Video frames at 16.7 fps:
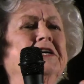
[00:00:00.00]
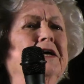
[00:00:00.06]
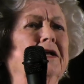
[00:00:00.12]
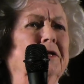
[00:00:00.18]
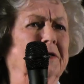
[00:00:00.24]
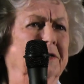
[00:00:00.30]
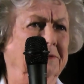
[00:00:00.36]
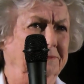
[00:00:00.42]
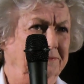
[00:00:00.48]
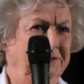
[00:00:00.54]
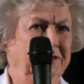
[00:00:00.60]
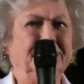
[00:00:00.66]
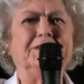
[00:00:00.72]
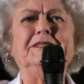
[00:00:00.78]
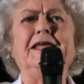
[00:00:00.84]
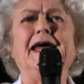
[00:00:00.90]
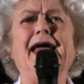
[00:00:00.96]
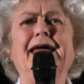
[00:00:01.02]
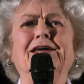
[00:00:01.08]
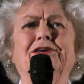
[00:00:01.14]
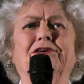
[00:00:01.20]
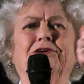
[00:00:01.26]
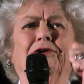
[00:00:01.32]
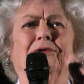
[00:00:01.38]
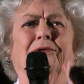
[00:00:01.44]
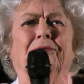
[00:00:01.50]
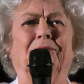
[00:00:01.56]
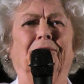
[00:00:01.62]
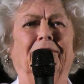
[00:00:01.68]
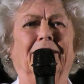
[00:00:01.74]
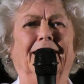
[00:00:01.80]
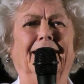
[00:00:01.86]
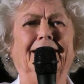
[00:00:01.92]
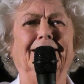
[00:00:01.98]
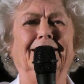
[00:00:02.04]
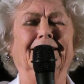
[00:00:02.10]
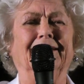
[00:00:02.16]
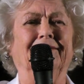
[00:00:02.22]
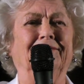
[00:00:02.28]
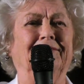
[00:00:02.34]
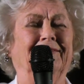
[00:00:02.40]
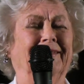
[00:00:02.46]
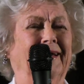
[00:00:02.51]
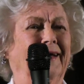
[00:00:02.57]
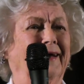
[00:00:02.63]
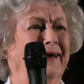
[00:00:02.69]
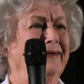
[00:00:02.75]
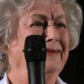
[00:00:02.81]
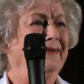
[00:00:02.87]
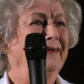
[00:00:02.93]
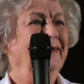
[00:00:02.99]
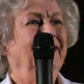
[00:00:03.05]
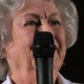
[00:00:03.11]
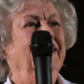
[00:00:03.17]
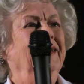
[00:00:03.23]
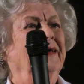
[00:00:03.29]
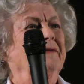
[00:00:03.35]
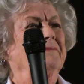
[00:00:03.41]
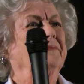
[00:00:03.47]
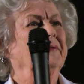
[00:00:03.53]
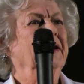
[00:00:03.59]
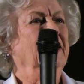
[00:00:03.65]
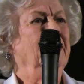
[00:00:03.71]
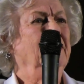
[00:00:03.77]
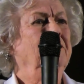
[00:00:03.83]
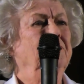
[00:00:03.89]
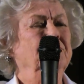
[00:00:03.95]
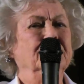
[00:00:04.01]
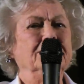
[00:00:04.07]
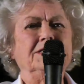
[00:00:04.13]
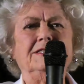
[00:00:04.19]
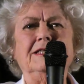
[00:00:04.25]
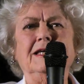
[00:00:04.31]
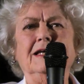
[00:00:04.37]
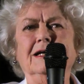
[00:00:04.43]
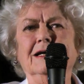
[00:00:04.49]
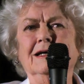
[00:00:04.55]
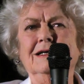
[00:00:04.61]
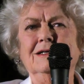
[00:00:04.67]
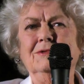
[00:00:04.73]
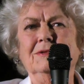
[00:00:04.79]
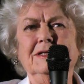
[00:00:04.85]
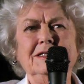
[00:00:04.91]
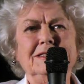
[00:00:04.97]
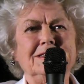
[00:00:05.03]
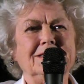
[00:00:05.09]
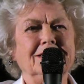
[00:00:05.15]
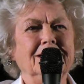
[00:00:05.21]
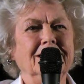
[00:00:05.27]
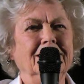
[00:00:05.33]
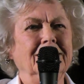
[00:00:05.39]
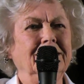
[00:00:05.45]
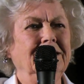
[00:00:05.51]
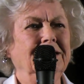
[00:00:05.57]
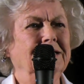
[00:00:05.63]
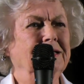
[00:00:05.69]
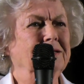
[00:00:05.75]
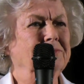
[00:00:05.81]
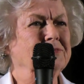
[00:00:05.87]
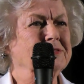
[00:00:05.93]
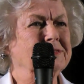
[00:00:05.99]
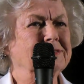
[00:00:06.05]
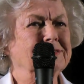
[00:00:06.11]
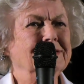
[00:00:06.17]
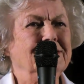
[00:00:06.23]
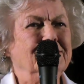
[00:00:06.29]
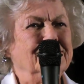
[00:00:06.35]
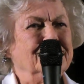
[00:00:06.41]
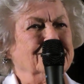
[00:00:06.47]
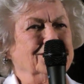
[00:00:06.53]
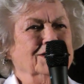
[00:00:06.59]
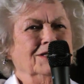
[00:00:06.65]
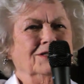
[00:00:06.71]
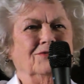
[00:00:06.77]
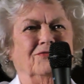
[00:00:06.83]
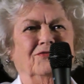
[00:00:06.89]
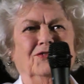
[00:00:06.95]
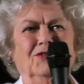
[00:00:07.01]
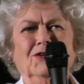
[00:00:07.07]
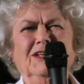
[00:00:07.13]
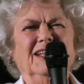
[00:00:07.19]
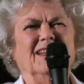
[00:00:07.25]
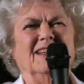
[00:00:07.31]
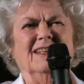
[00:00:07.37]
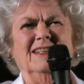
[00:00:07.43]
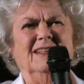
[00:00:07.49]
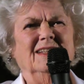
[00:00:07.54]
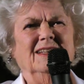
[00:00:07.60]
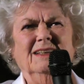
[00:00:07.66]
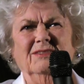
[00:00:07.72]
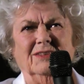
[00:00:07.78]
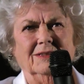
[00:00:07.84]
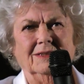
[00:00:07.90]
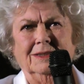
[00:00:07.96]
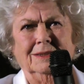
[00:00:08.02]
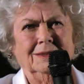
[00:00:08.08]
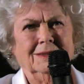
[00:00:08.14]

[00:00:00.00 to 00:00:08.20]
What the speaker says: tell you, thank you. I love that. Bob was the honorest thing. He was just full of the devil,